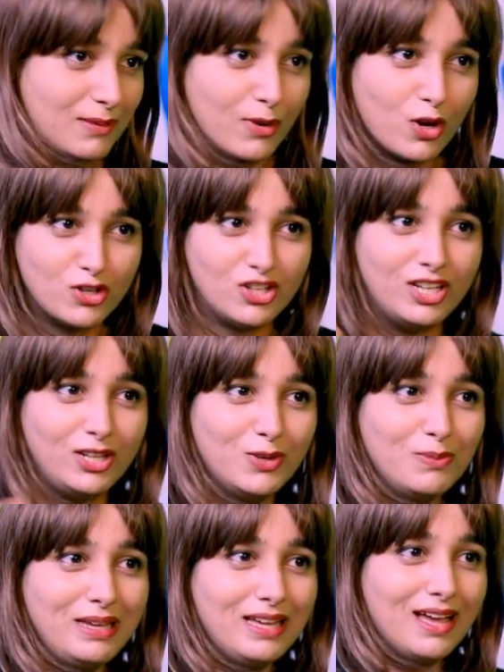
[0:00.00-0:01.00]
And because she
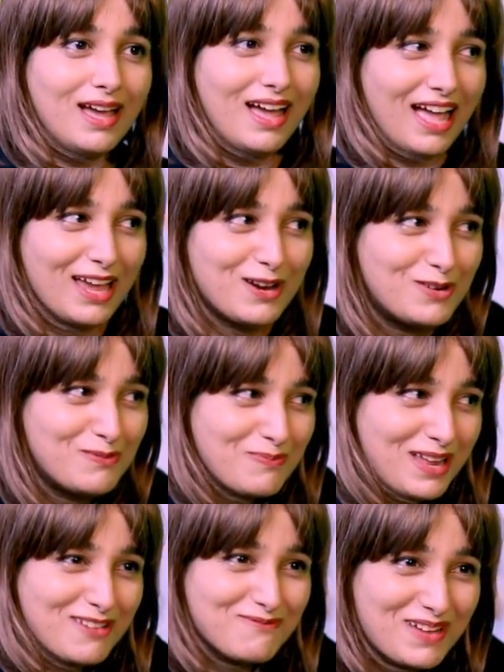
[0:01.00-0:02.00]
knew me, I could
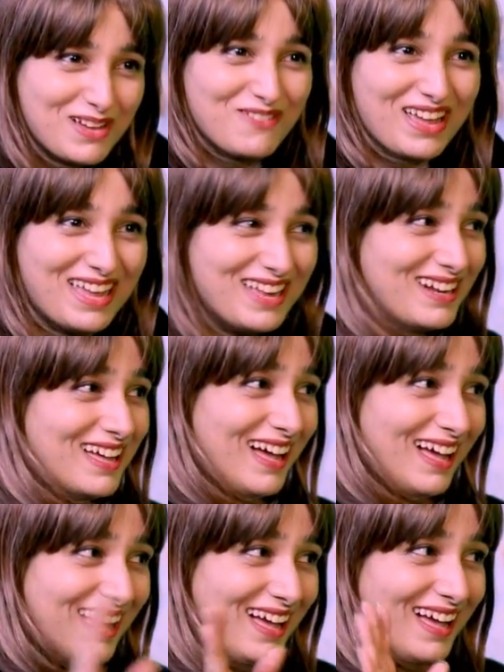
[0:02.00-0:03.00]
pave my way in.
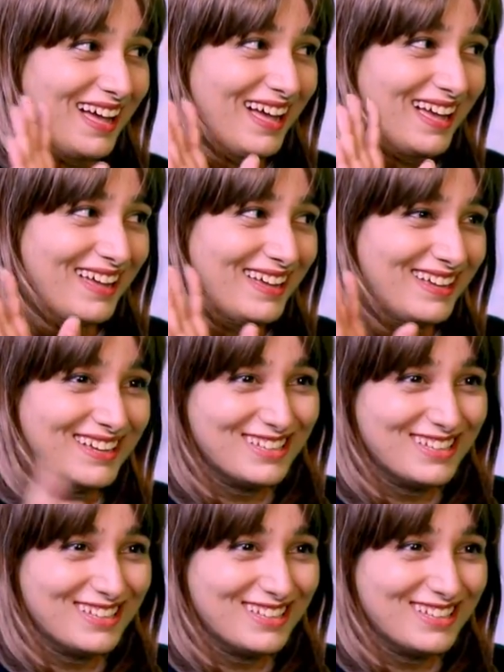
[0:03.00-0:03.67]
Hi.